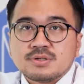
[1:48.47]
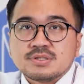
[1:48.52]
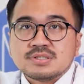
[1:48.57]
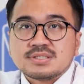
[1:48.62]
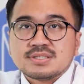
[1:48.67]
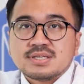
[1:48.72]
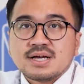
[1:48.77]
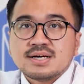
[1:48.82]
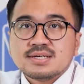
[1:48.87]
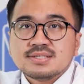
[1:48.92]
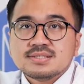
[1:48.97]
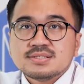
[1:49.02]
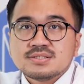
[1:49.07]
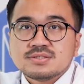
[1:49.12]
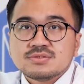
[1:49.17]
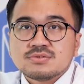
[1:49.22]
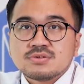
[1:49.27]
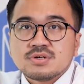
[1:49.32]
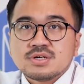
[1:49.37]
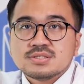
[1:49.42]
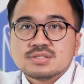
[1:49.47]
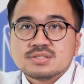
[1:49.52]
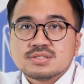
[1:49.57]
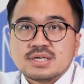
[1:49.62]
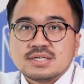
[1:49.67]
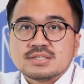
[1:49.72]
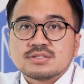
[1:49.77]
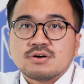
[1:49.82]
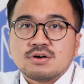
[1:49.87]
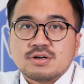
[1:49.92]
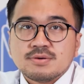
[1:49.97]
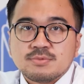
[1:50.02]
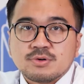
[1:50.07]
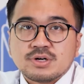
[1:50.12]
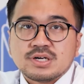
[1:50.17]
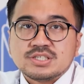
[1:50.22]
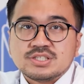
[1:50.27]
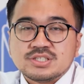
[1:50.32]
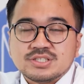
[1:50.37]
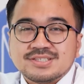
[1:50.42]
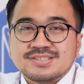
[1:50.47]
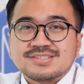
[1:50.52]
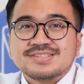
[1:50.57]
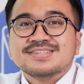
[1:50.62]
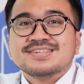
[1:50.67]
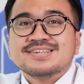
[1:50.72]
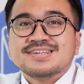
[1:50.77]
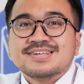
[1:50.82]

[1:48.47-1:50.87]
prioritizes trust and collaboration,